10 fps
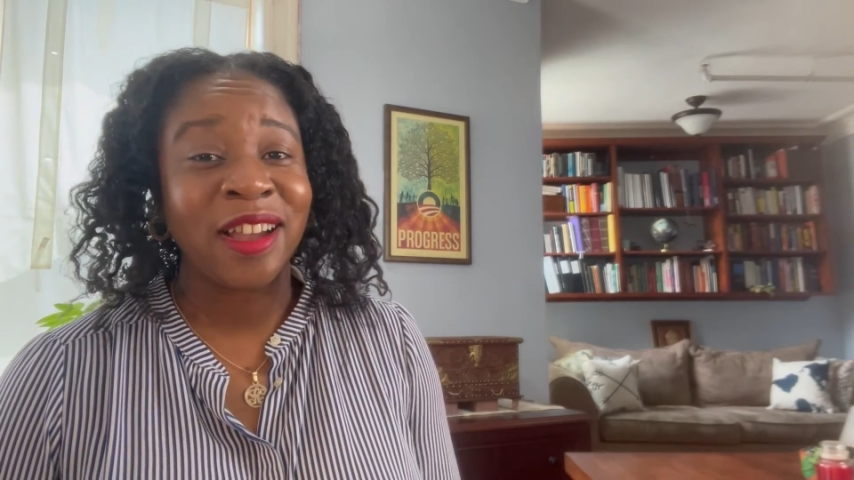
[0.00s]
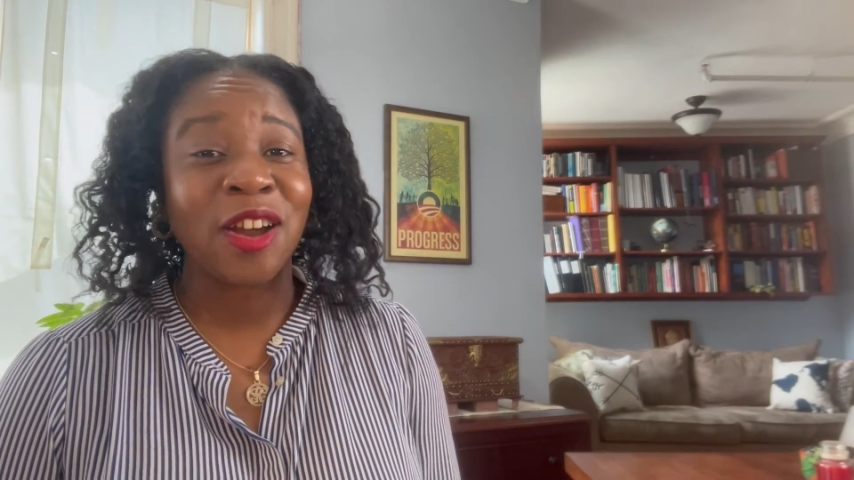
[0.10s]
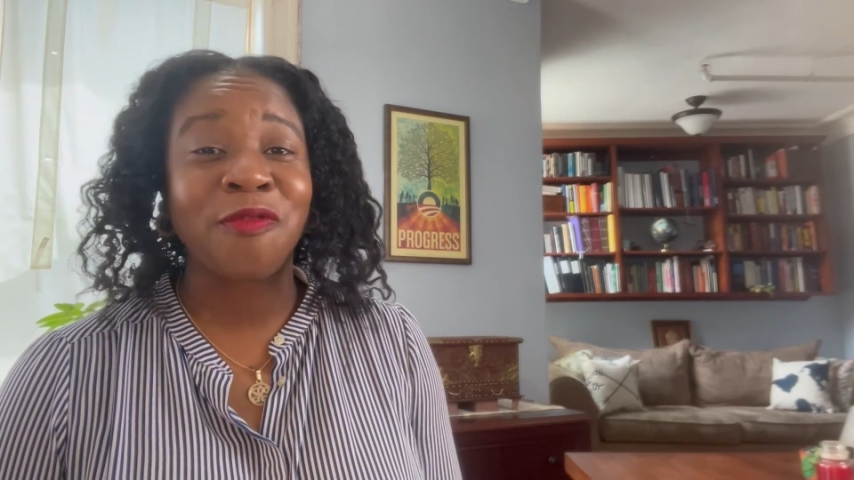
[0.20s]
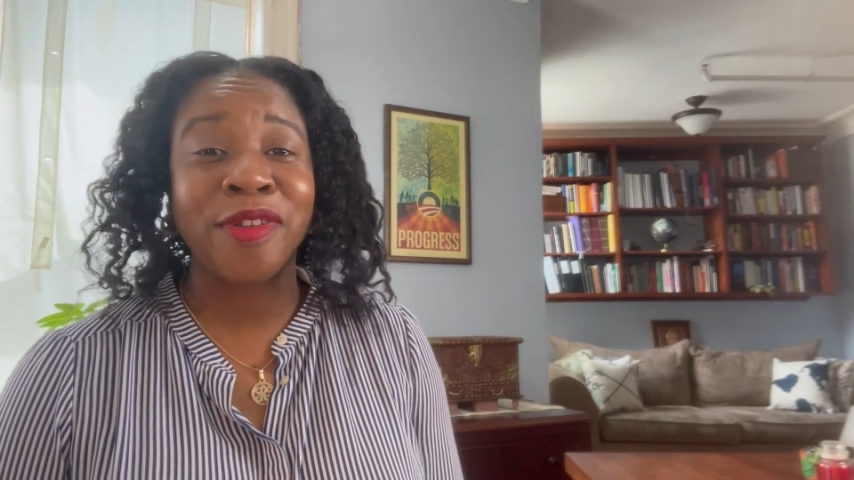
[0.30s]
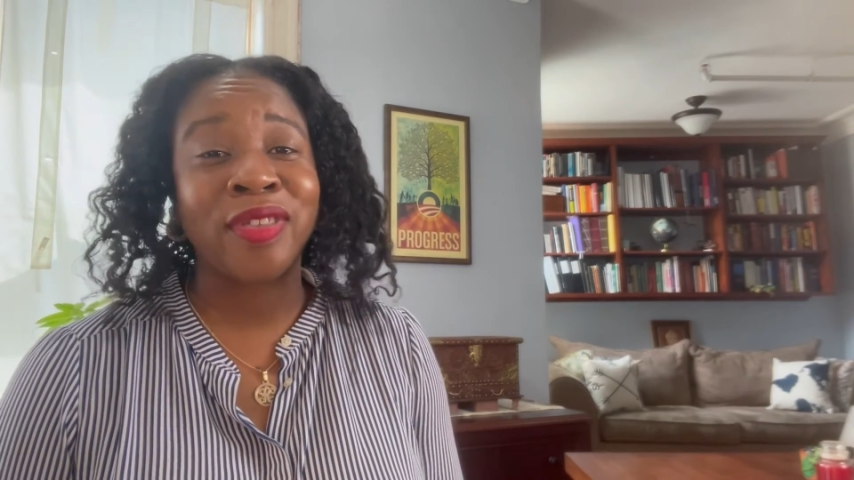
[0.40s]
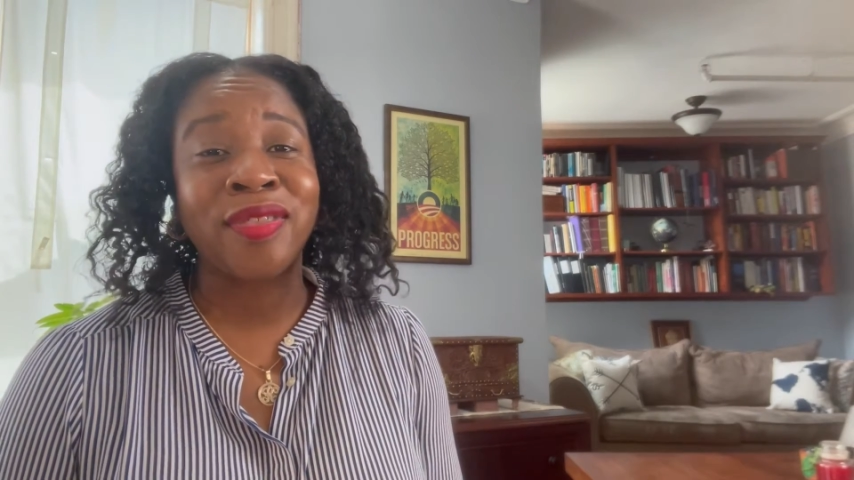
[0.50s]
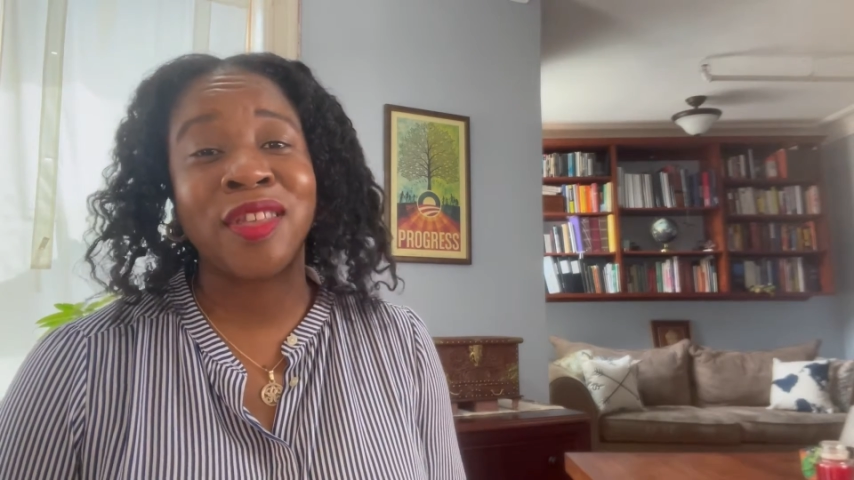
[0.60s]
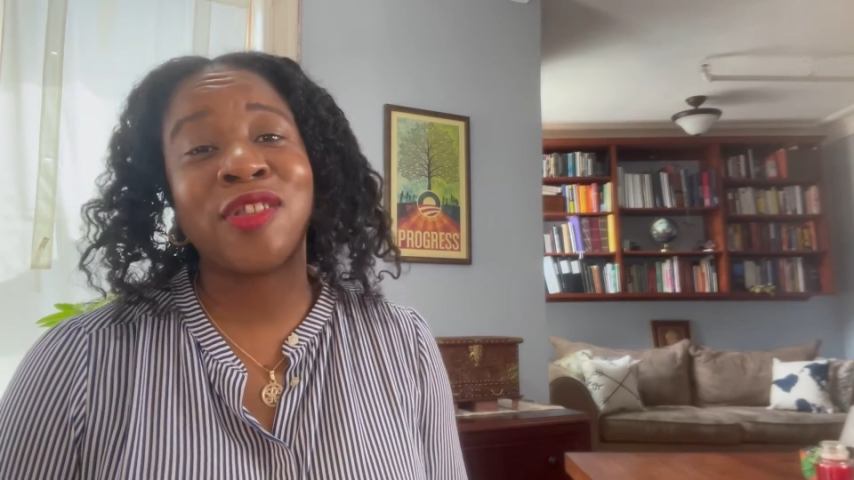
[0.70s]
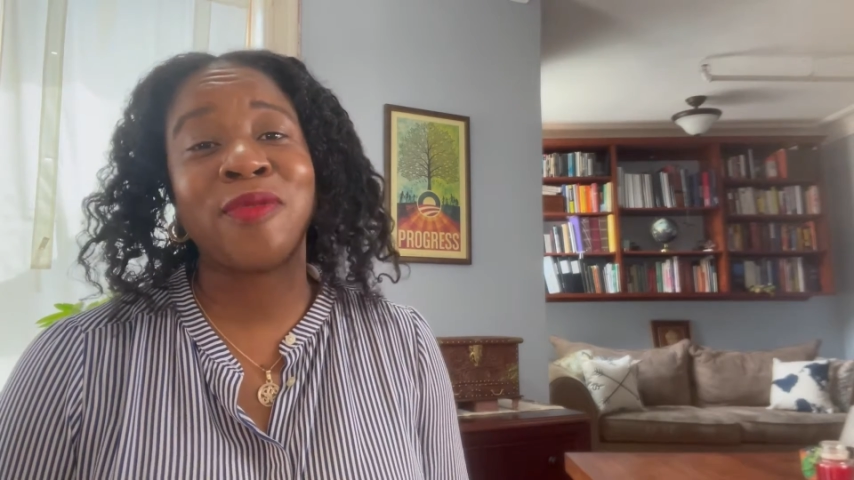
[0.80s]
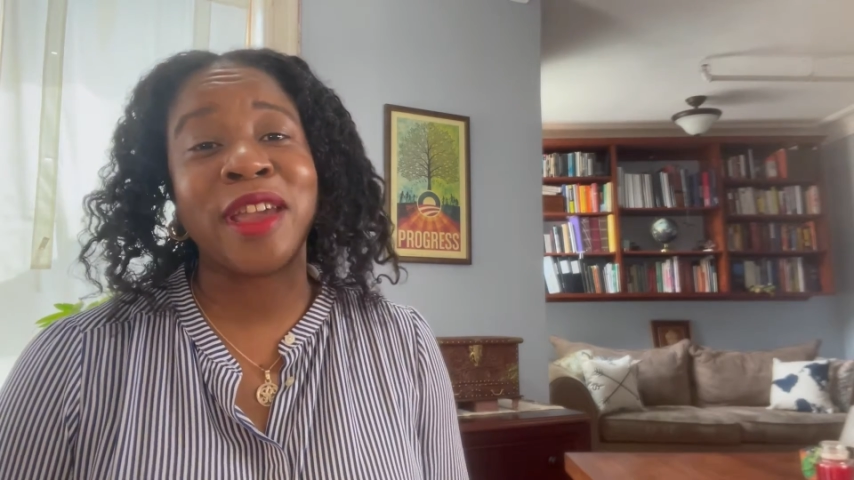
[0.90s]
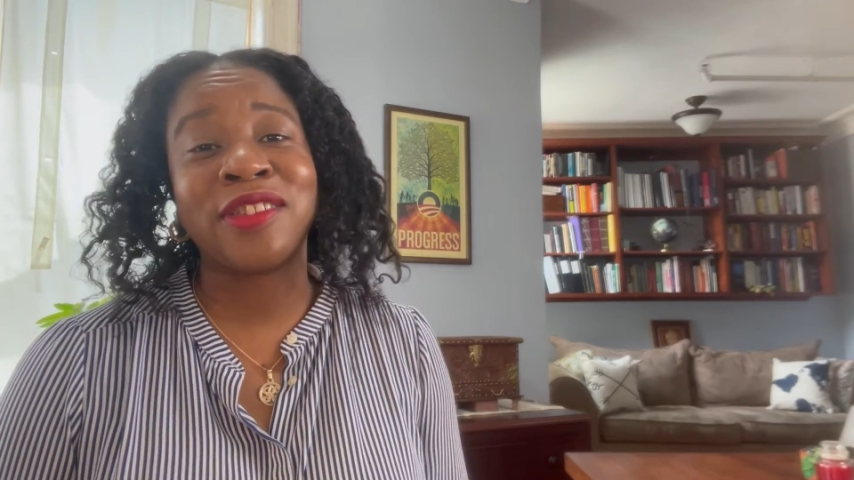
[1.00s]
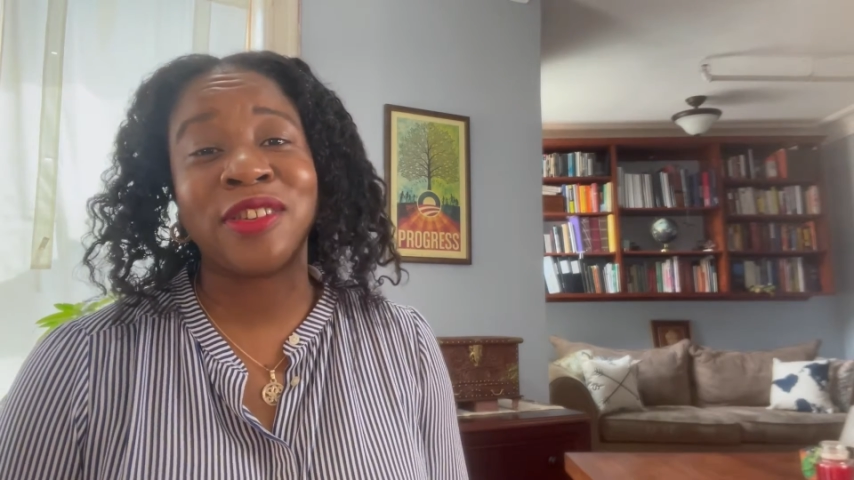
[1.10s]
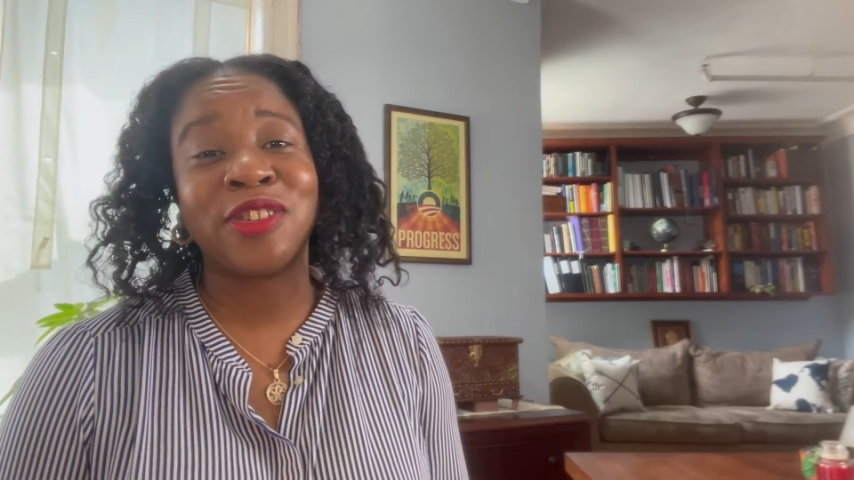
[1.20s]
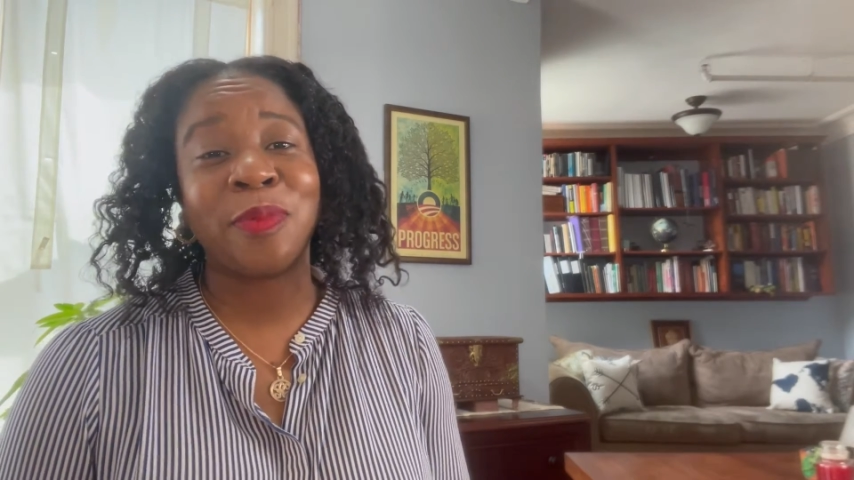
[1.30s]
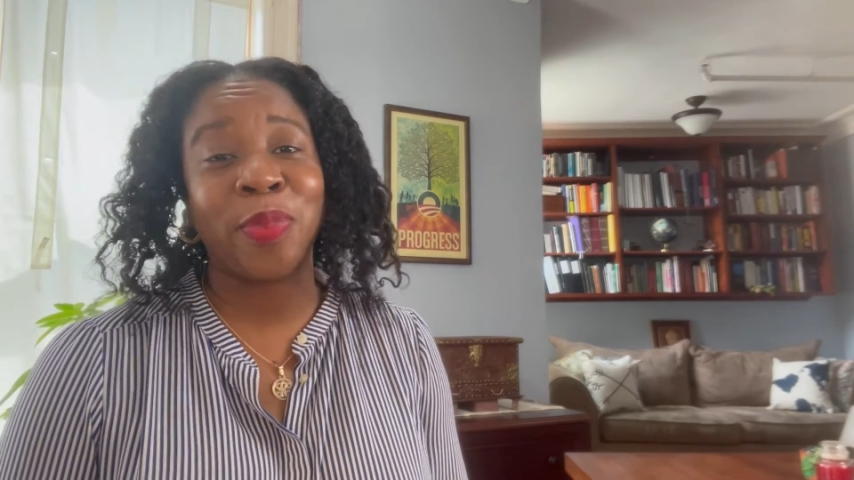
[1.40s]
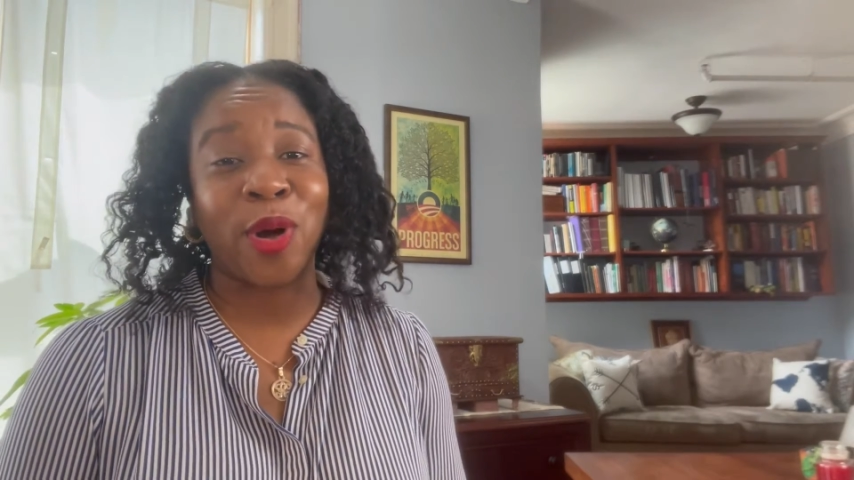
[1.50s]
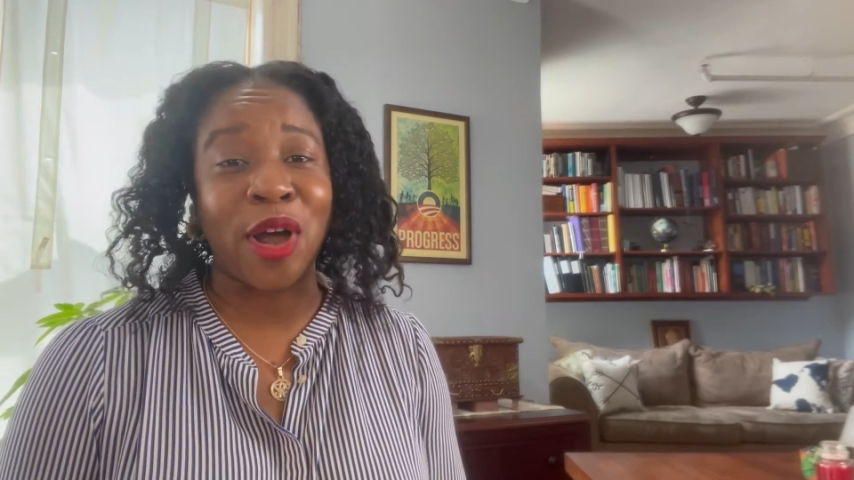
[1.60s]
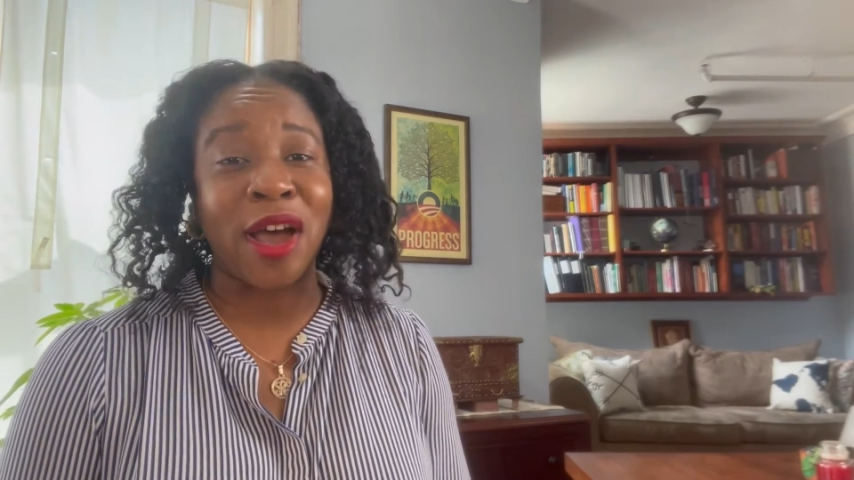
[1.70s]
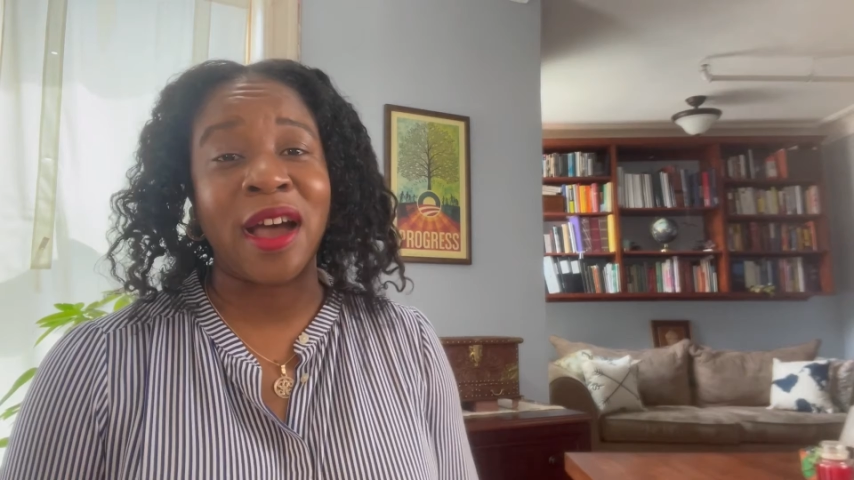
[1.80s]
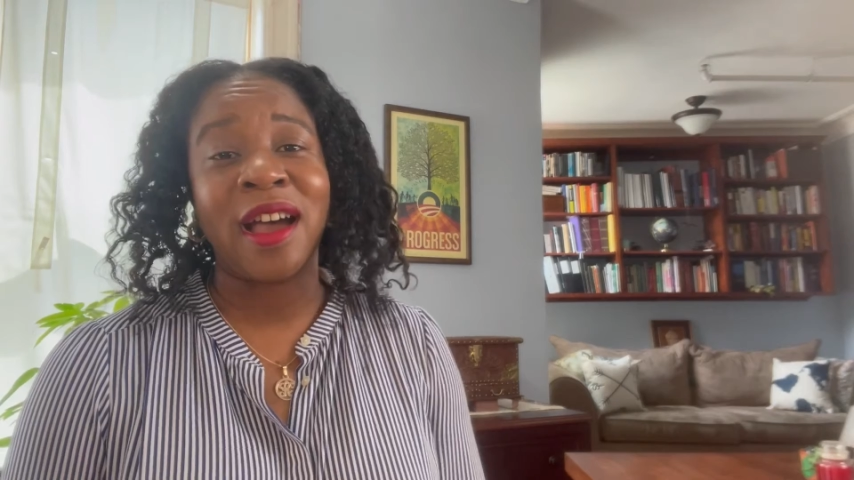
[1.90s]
a risky situation to book